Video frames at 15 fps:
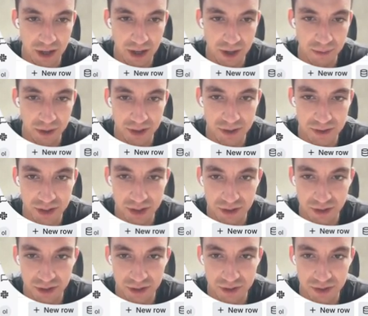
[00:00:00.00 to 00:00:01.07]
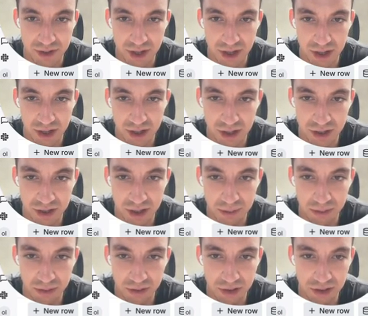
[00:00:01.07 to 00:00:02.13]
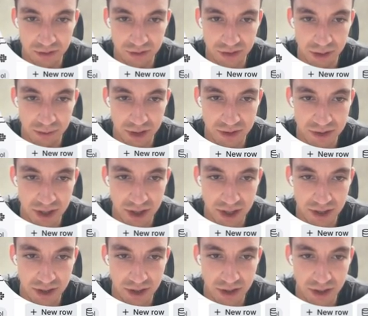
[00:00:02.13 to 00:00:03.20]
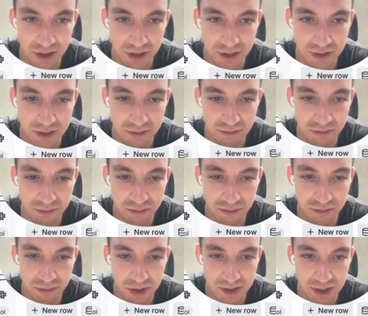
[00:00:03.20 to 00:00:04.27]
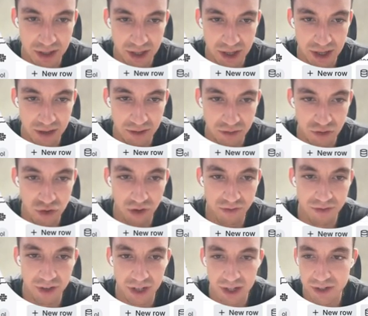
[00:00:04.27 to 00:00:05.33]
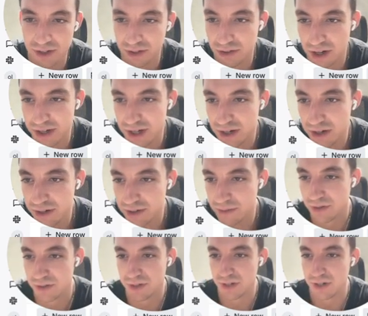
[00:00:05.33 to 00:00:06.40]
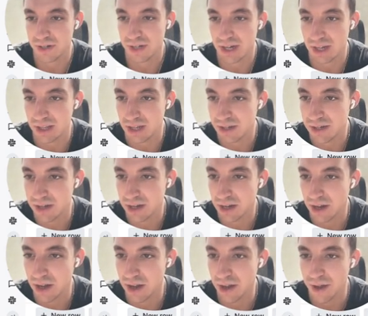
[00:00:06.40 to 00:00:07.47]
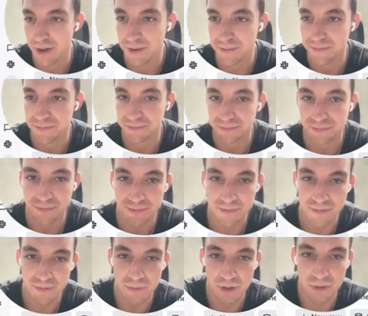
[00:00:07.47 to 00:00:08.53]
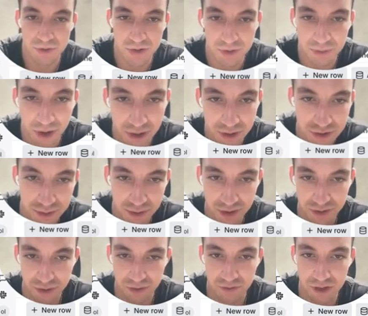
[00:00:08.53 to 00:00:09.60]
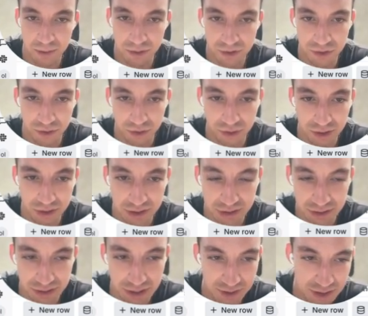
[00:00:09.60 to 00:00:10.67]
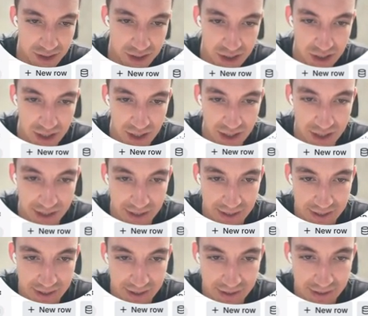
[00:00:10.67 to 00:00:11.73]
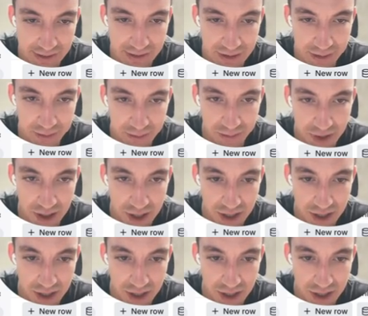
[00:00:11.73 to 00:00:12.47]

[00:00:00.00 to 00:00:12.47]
And we can see that there's a couple of companies here that are basically not fitting into the criteria. So I'm just going to delete these, which is why I just want to sort of double sort these. And